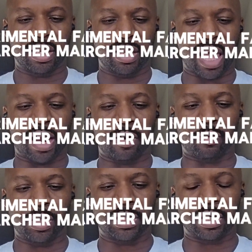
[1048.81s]
that a
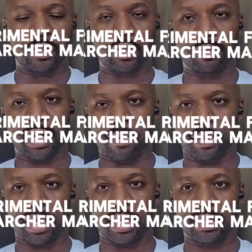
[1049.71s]
researcher
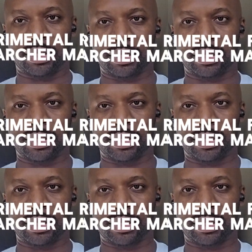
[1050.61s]
manipulates.